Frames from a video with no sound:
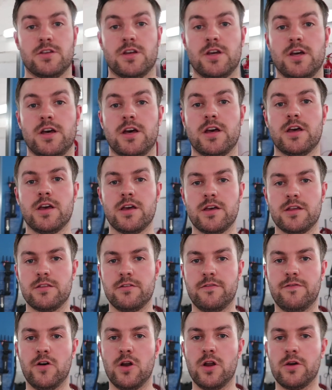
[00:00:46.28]
the
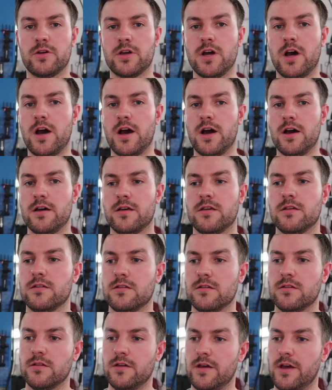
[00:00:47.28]
follow car
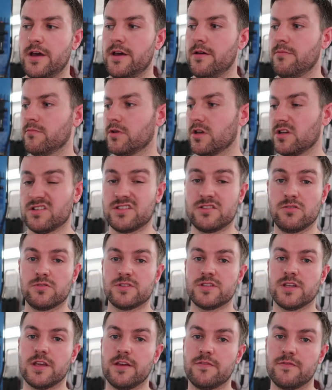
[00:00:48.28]
can still
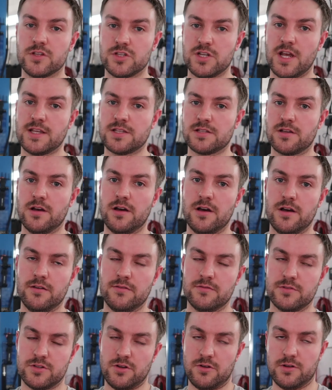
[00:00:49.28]
see if
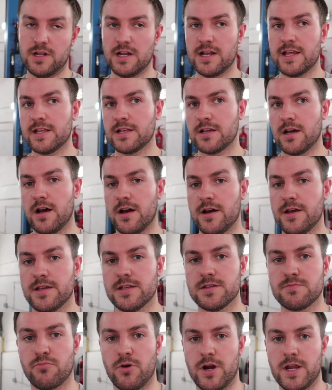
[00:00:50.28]
the lead car
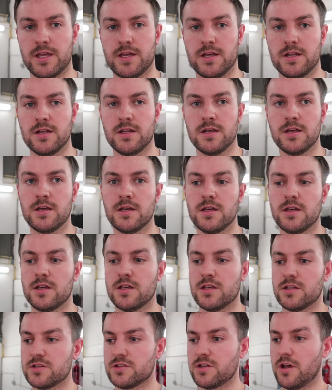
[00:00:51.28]
is braking.
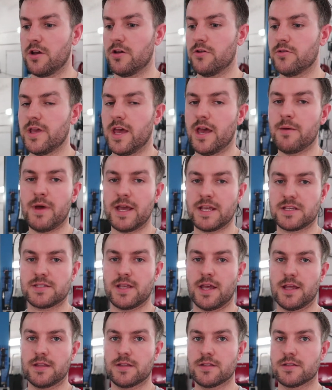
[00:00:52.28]
So yeah, it makes
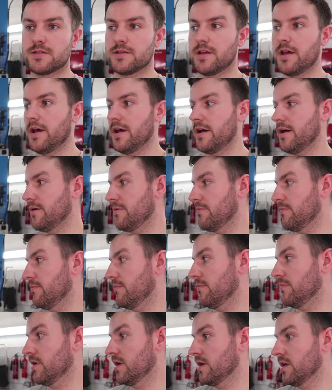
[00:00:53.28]
sense,
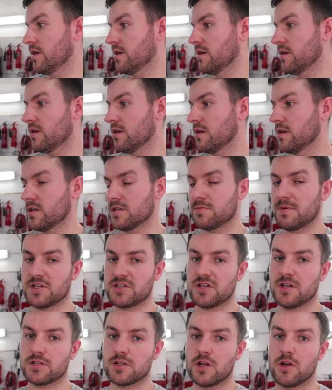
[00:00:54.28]

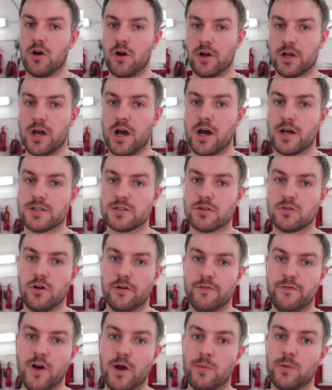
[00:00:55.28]
especially as a lot of cars have
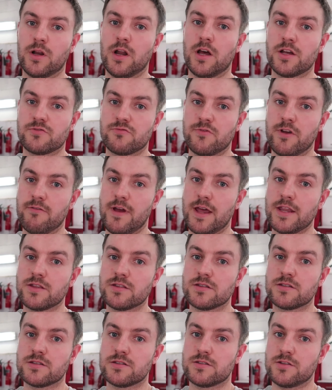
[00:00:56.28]
got fiberglass rear
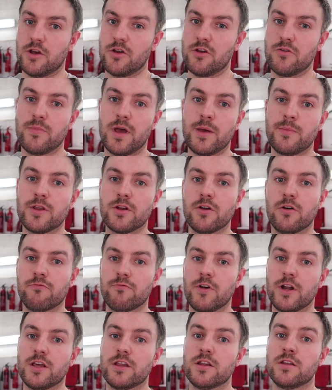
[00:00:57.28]
ends, so maybe not
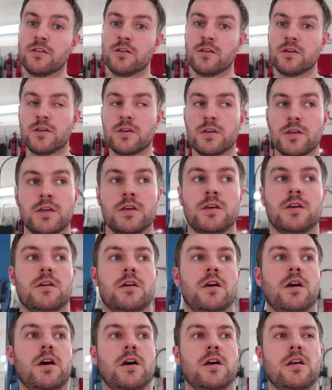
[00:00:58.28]
running
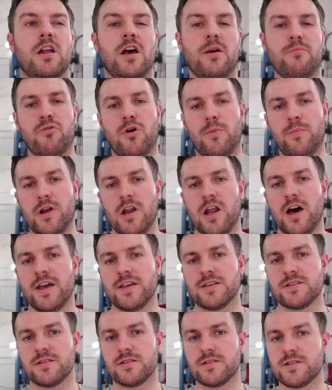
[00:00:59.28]
like proper
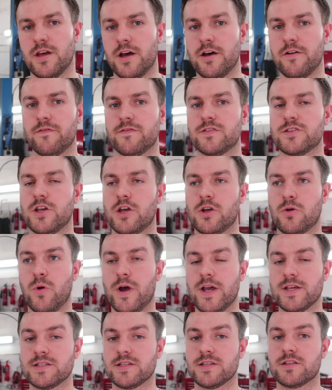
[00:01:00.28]
lights and stuff, so
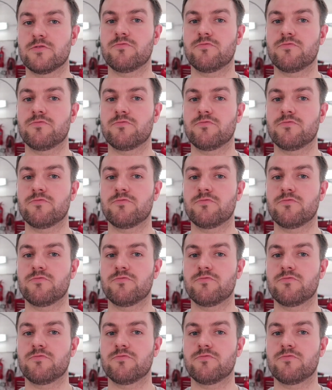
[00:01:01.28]
quite easy